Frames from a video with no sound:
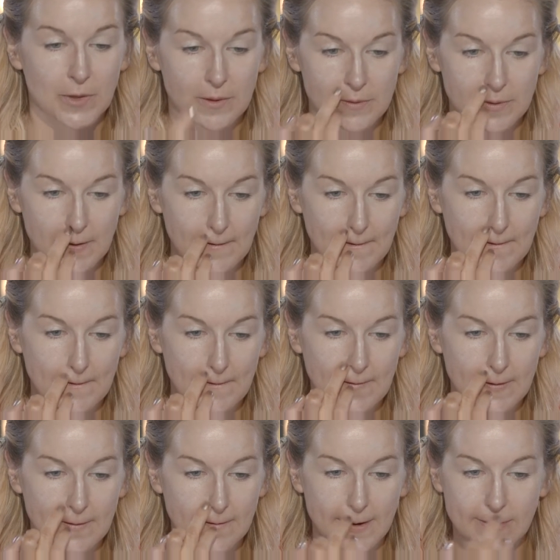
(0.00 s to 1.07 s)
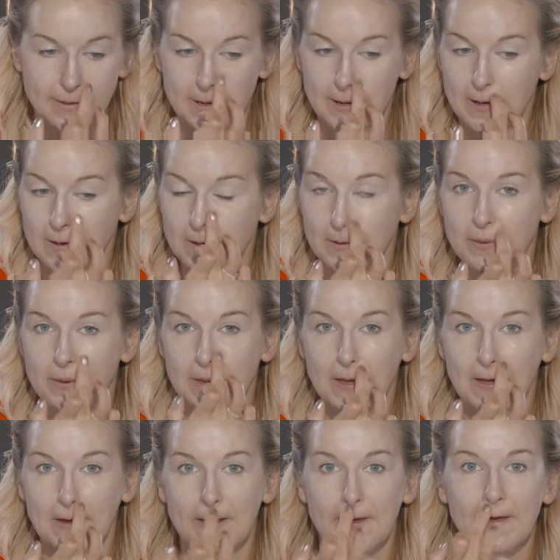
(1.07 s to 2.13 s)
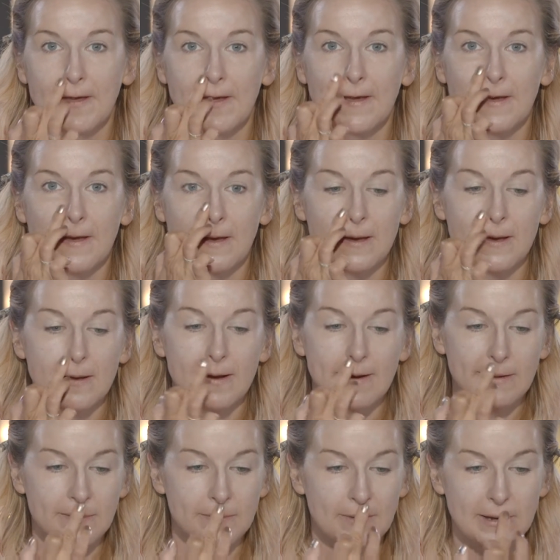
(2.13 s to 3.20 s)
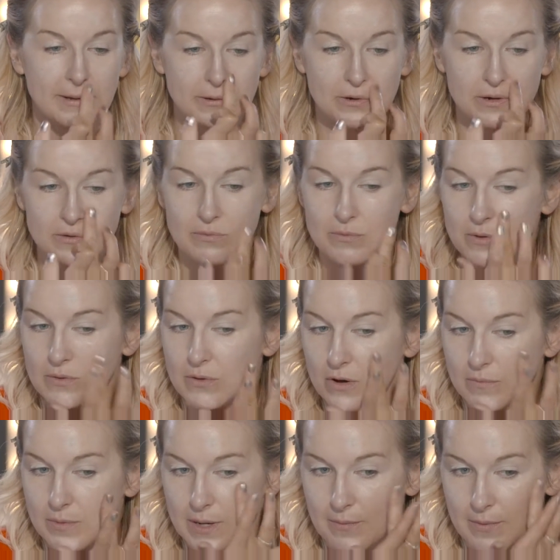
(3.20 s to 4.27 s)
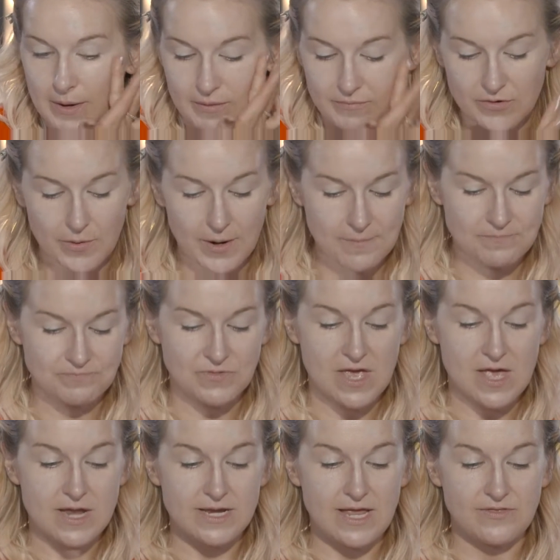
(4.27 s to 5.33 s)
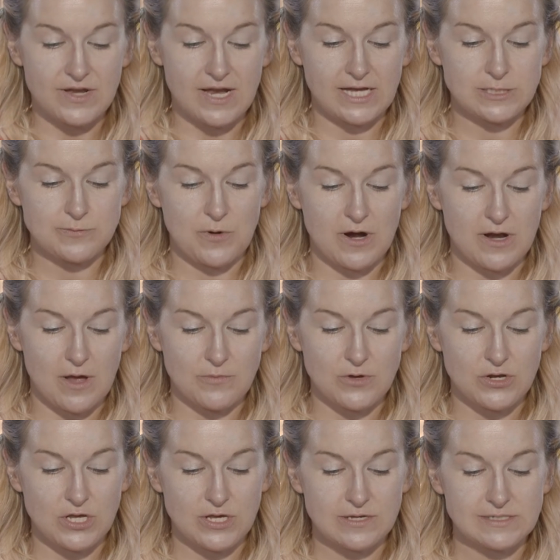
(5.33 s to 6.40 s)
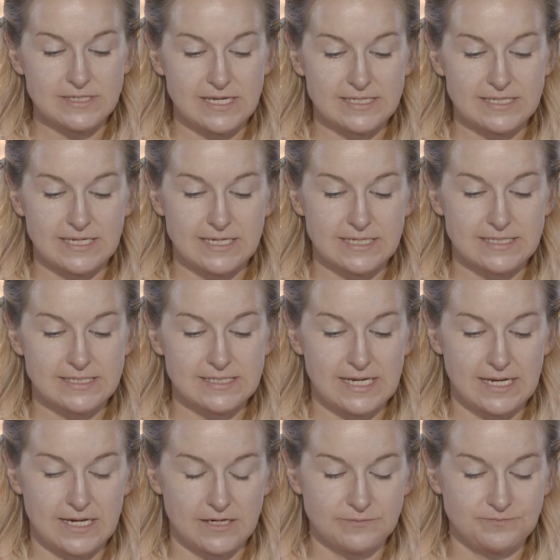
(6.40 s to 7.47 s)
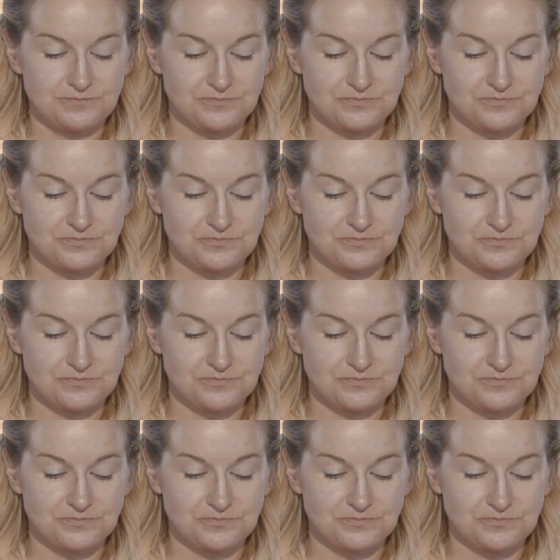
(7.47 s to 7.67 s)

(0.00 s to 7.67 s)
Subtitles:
So all around the nose, and just make sure you've covered everywhere. Now the next part I'm going to use is a concealer.